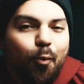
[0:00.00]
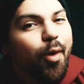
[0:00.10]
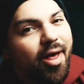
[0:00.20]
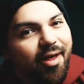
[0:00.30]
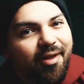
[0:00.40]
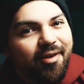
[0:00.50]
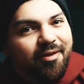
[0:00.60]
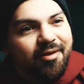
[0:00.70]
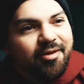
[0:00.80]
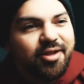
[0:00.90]
Well,
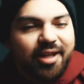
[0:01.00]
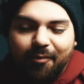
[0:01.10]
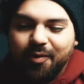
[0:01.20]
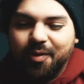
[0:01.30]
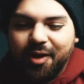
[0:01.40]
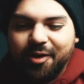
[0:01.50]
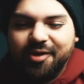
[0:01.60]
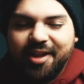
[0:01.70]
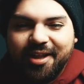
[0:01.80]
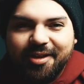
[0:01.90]
today was one of
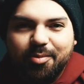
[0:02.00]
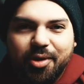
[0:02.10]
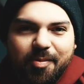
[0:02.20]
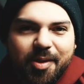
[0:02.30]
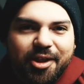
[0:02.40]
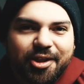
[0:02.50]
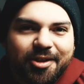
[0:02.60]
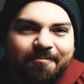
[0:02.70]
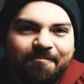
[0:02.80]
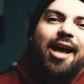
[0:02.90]
those days, pretty
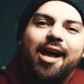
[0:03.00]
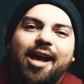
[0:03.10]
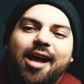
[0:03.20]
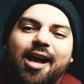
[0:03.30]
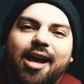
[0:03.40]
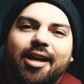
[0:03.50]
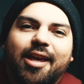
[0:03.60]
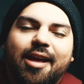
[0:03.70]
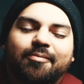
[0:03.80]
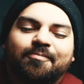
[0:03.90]
much.
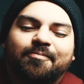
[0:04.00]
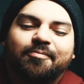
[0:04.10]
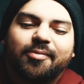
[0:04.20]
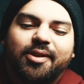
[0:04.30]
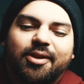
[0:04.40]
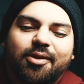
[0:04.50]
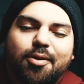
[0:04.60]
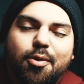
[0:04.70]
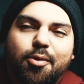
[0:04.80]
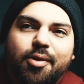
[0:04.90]
Yeah.
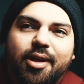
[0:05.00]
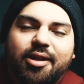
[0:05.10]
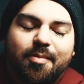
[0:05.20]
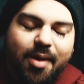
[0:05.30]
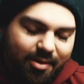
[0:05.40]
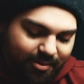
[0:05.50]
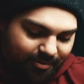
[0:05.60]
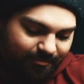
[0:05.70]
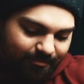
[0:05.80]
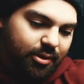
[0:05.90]
So it's
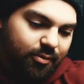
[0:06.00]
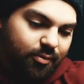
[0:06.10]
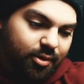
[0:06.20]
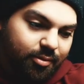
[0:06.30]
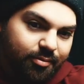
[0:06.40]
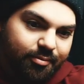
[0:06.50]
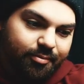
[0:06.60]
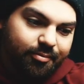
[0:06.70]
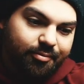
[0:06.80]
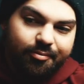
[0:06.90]
about... Whoa.
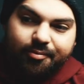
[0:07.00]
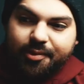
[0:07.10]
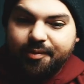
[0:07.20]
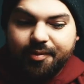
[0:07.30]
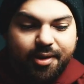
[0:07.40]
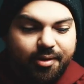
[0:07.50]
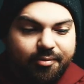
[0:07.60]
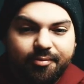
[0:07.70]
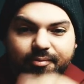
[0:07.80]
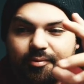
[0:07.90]
There we
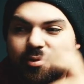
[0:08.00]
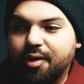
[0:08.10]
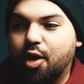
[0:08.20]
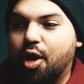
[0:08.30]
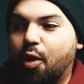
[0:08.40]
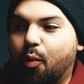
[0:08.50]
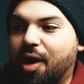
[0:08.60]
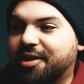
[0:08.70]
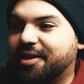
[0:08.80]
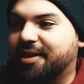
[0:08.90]
go.
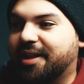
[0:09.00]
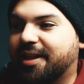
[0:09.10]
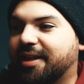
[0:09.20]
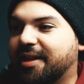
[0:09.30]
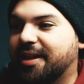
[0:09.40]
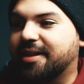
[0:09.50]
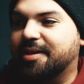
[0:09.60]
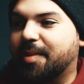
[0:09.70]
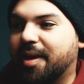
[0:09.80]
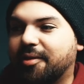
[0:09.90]
Watch is dead.
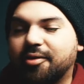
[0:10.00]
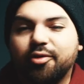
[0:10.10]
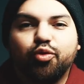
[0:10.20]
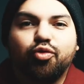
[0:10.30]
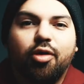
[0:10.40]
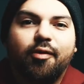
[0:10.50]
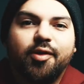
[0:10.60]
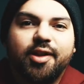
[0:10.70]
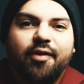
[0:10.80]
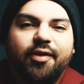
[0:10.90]
It's about
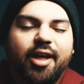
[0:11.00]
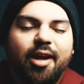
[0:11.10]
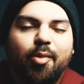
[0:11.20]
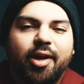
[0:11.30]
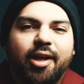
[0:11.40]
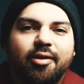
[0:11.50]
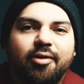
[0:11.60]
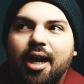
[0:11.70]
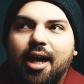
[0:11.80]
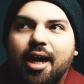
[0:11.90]
12:07 a.m. right
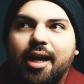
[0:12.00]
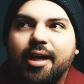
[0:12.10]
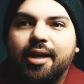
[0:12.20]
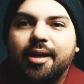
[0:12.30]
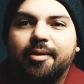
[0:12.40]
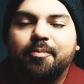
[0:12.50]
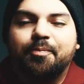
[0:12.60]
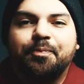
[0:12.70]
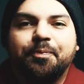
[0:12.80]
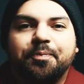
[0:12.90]
now. I
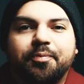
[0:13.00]
am